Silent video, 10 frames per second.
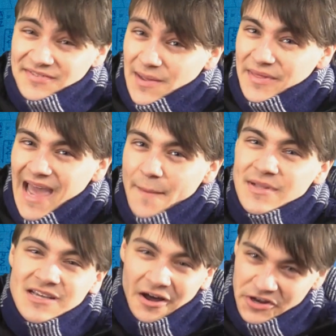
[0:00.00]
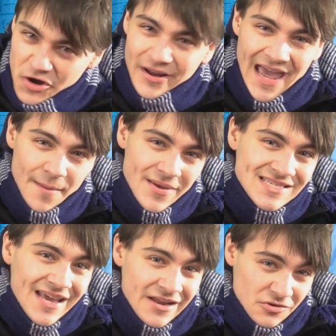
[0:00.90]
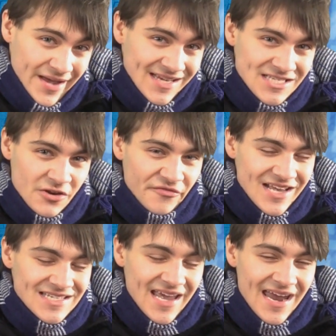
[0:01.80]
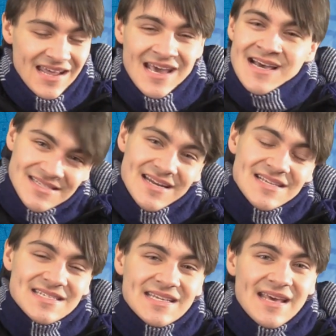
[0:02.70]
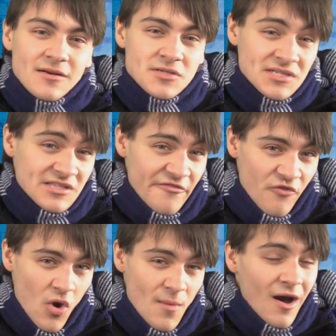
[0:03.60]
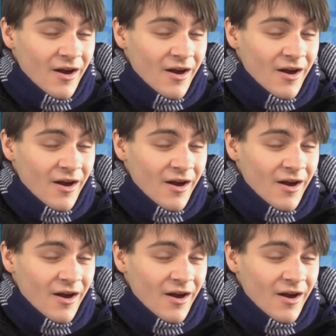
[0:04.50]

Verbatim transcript: If something happens on your campus and you'd like us to investigate, send us details using the form